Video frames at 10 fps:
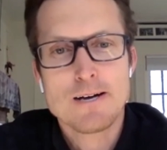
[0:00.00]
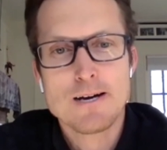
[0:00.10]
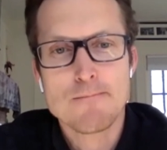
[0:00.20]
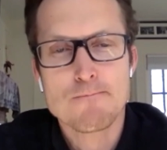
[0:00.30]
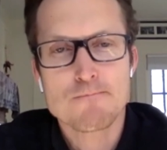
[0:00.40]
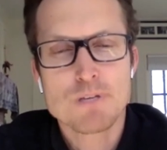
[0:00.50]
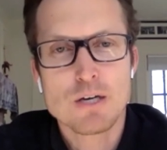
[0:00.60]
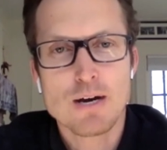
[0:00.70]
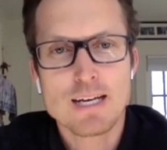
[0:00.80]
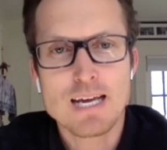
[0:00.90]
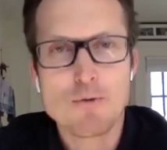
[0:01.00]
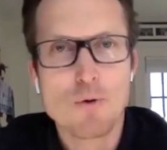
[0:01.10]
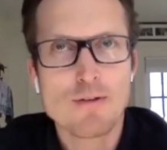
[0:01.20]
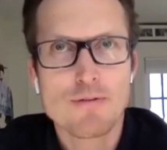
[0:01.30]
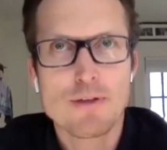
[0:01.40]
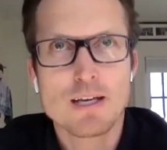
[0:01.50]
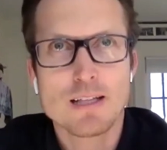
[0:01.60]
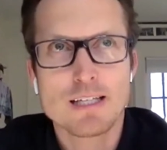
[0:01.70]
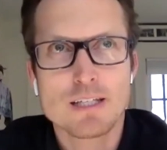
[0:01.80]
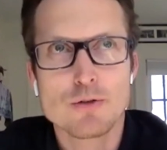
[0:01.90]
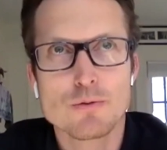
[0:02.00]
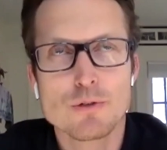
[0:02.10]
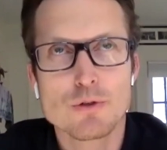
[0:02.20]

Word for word: Um, you know, I came away from thinking like you